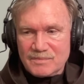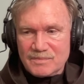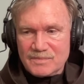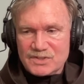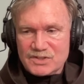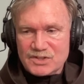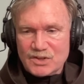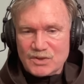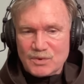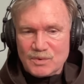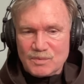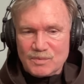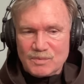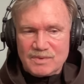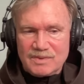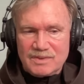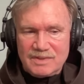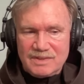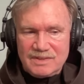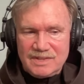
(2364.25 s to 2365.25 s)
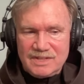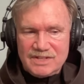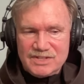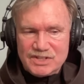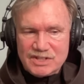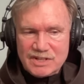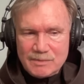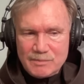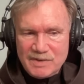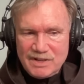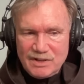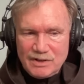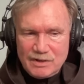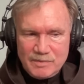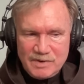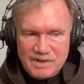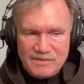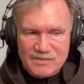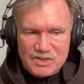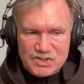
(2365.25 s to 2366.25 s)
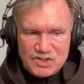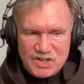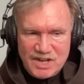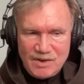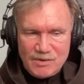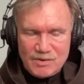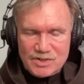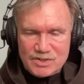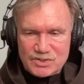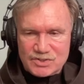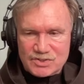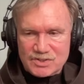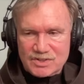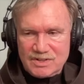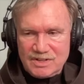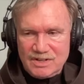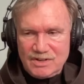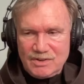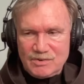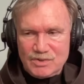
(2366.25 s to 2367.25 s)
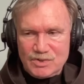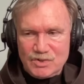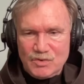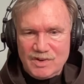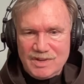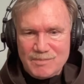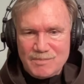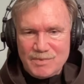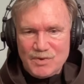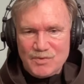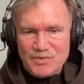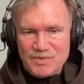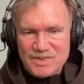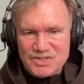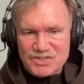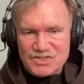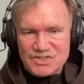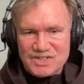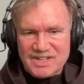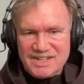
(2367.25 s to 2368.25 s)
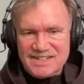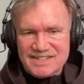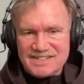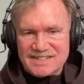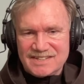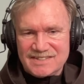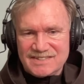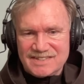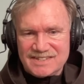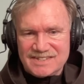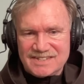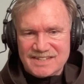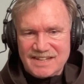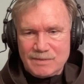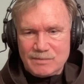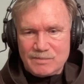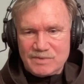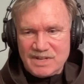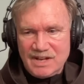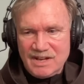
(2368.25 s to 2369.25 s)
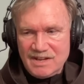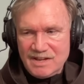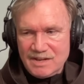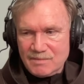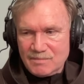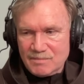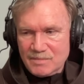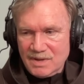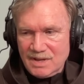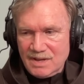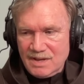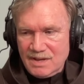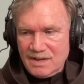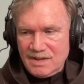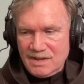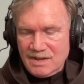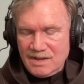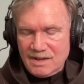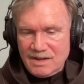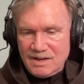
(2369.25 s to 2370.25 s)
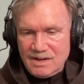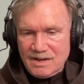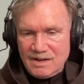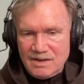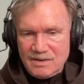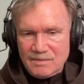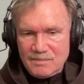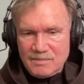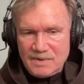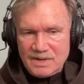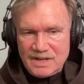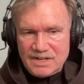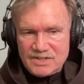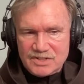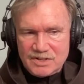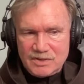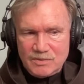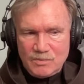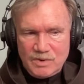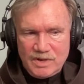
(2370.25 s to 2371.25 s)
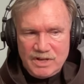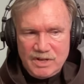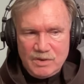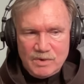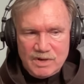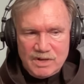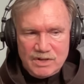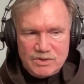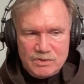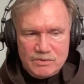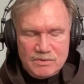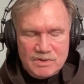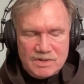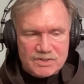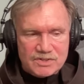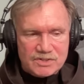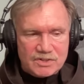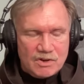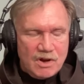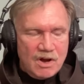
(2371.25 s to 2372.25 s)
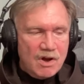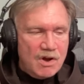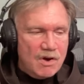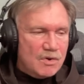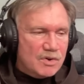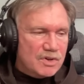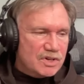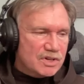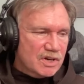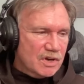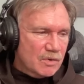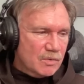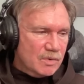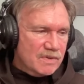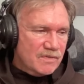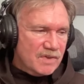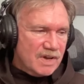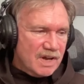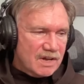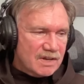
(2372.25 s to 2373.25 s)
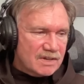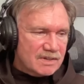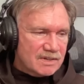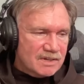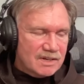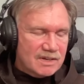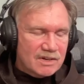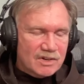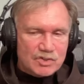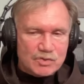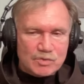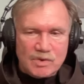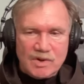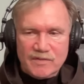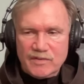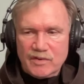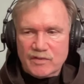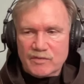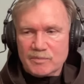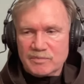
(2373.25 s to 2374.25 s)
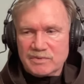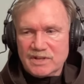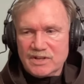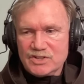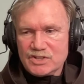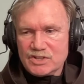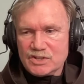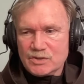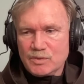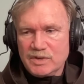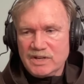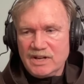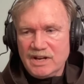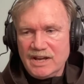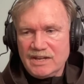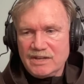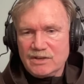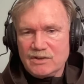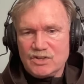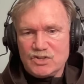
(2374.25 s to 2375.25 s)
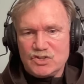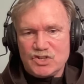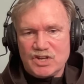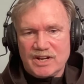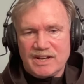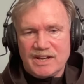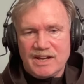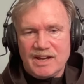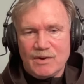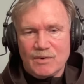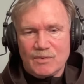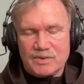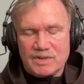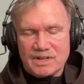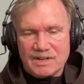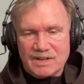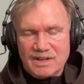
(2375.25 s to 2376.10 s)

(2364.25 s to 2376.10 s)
So this is going to be a little bit of a challenge, you know, doing both these things at the same time. Mm-hmm. I said, where do you want to do this? Oh, you know, we've got, you know, 12 different places we'd like you to check out.